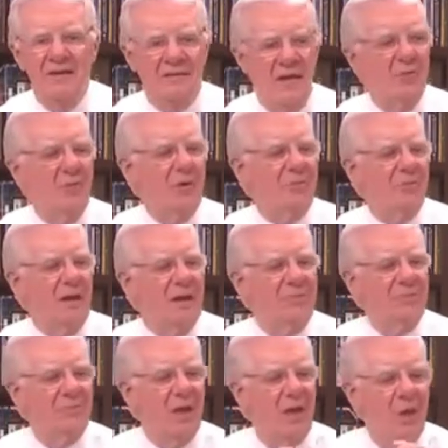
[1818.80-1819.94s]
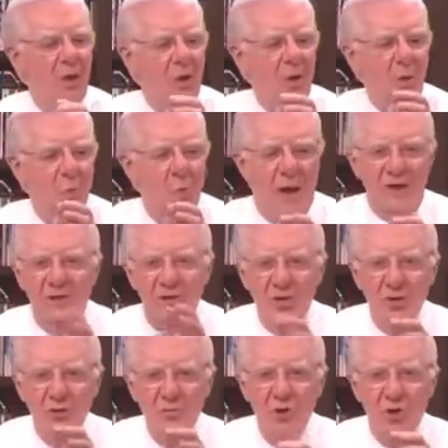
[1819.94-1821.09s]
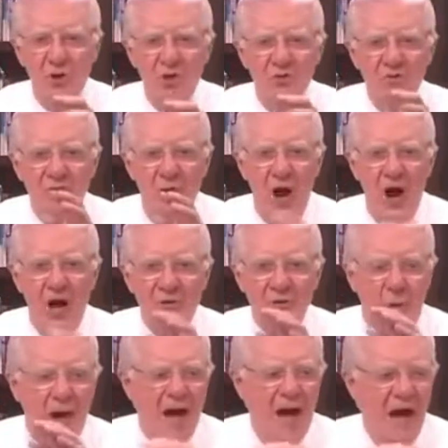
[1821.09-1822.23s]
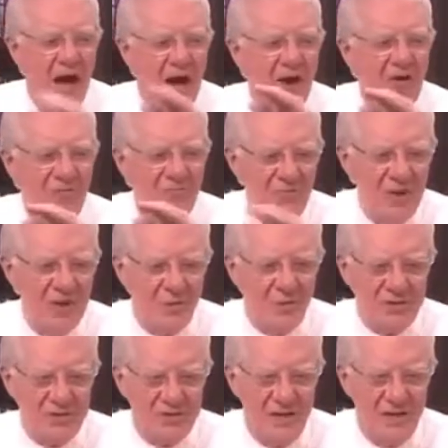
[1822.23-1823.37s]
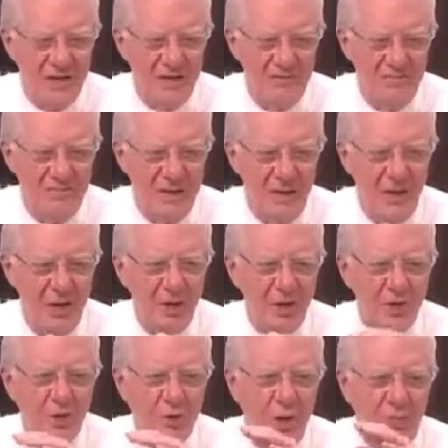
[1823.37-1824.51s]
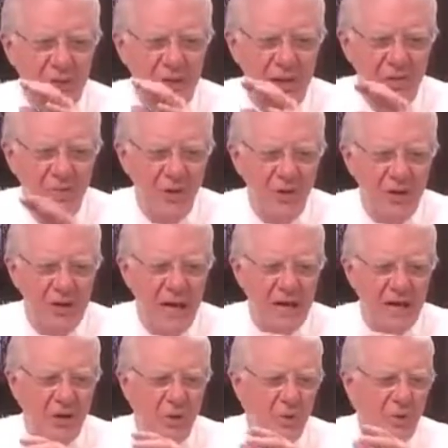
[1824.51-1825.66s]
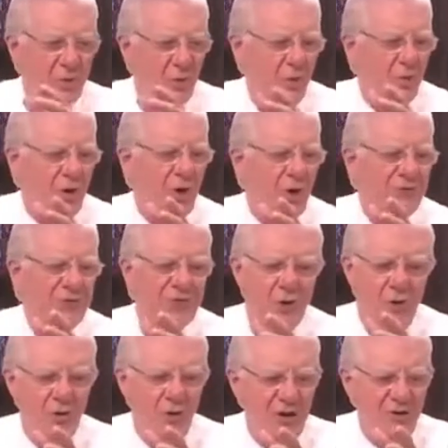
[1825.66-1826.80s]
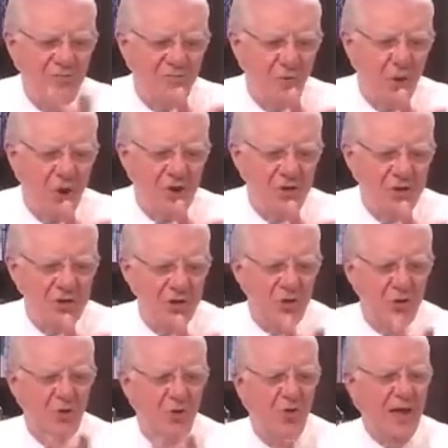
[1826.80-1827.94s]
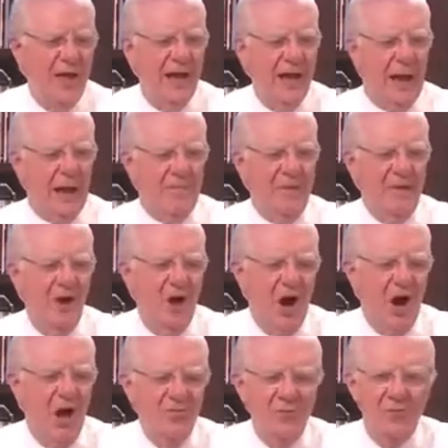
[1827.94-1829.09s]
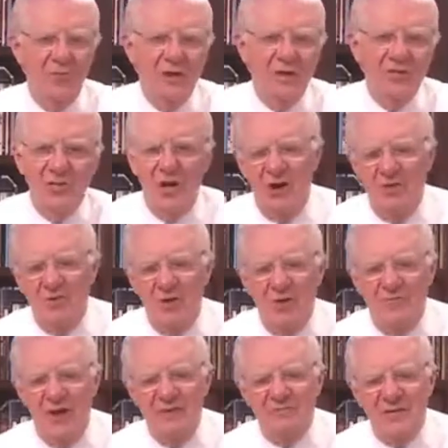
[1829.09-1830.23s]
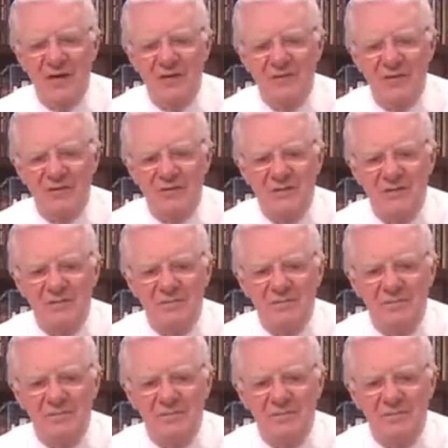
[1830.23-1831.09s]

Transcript: Stay with me. When you move on to a higher frequency, you will be communicating with a world totally foreign to and beyond the reach of your five senses.